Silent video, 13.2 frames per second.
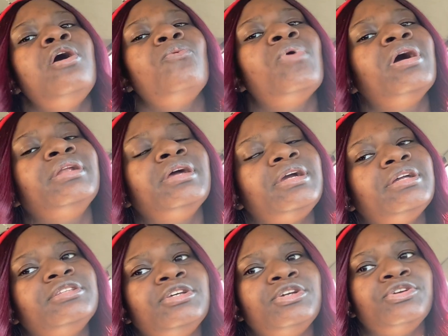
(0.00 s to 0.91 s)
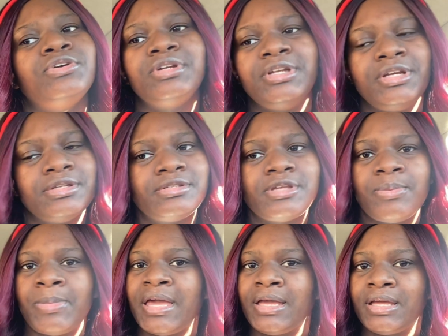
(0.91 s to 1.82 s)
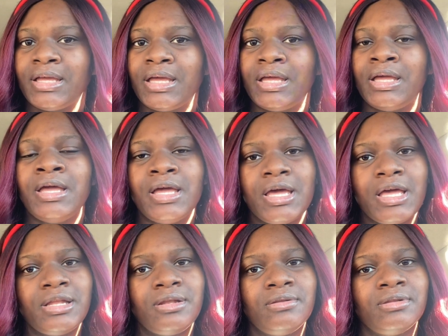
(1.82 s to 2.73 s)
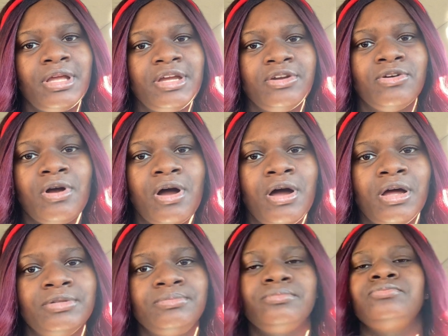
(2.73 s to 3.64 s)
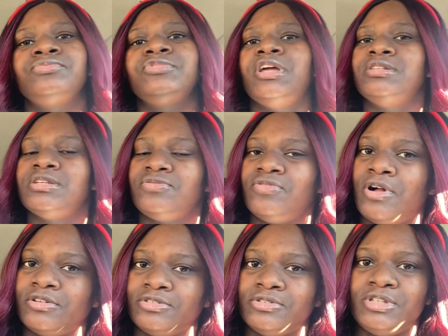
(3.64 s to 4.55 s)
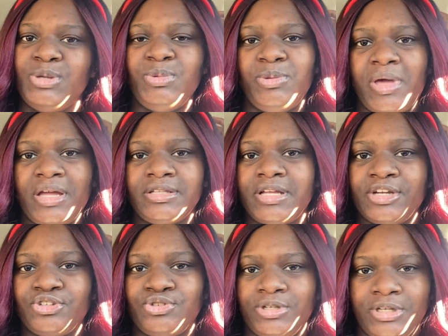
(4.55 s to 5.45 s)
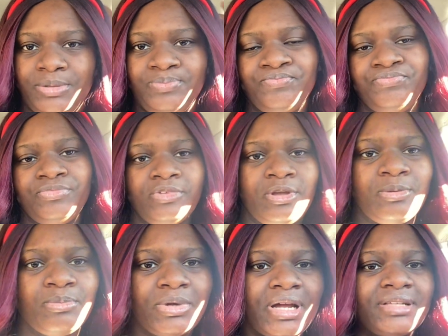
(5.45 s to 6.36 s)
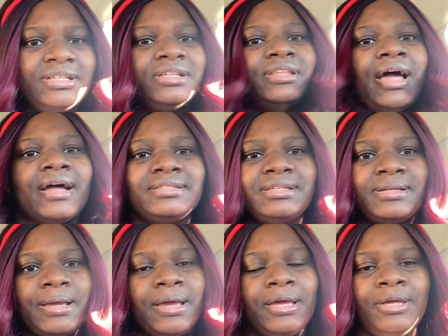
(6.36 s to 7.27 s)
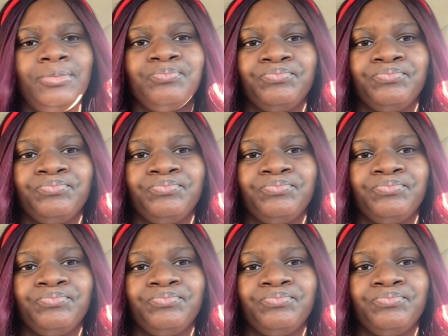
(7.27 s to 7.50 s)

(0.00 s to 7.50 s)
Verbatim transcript: Why not get the ingredients to make it? And later on in this vlog, you'll see me make that treat. But I did that today.